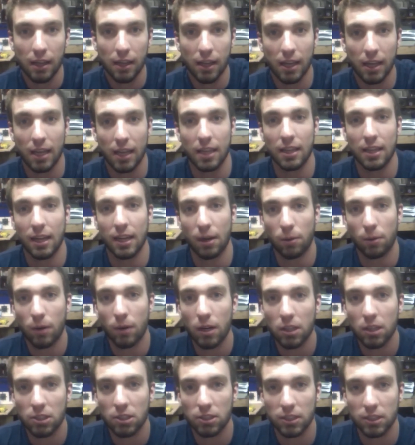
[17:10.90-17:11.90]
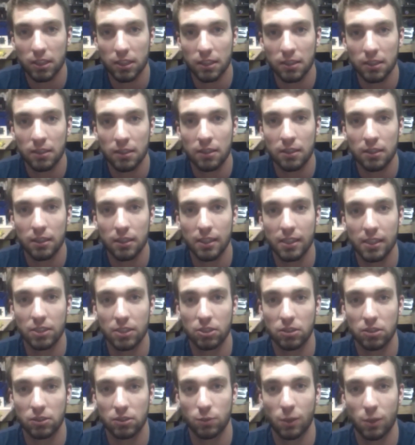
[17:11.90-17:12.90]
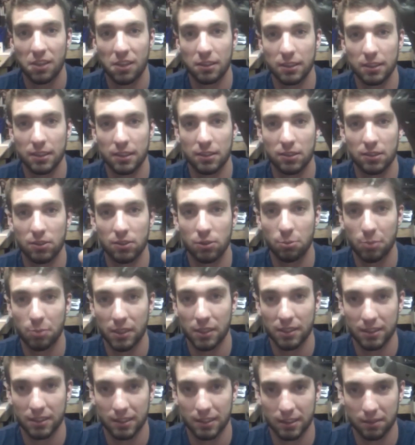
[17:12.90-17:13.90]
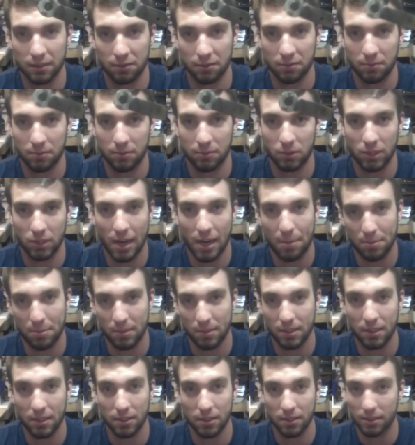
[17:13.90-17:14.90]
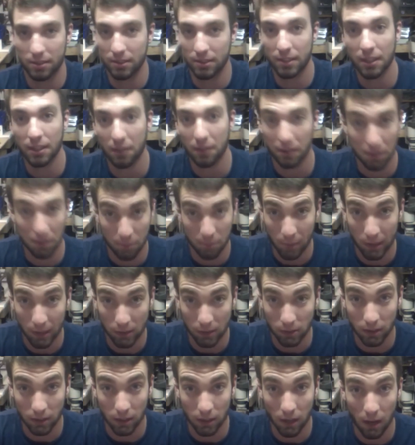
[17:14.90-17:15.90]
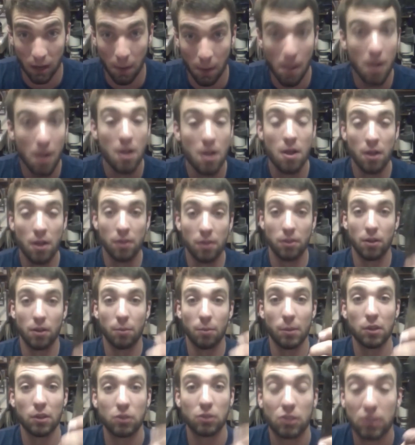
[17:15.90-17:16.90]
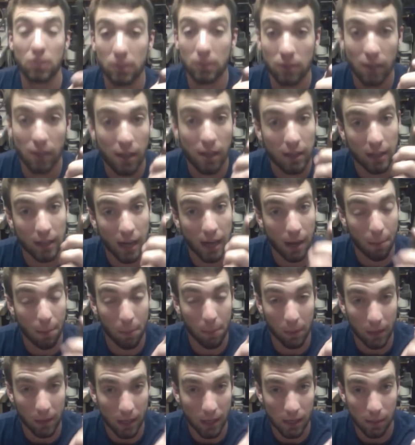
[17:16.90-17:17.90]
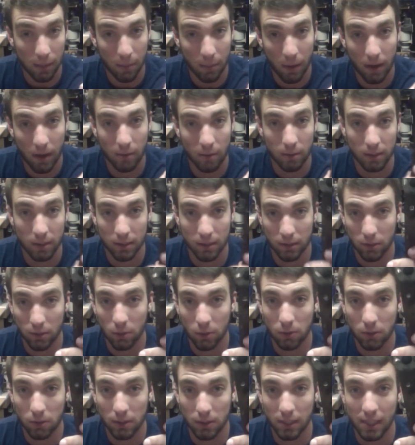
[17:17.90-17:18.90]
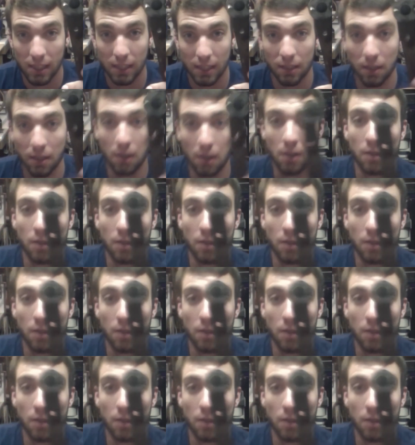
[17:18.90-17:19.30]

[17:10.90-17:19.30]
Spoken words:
and that washer is just welded to a piece of scrap steel. It's nothing special at all. The most complicated part about this whole thing